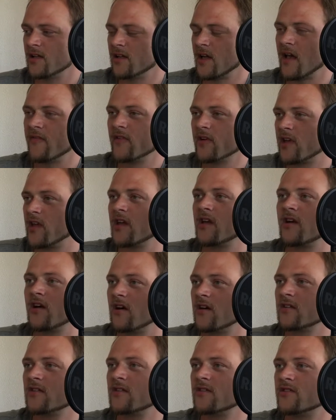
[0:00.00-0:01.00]
have a key
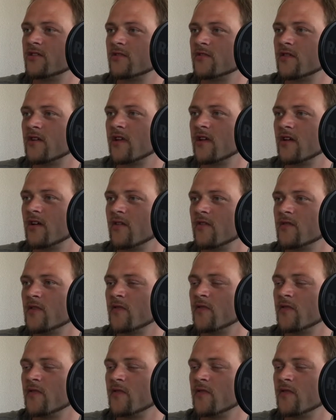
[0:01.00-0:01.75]
card that you think of.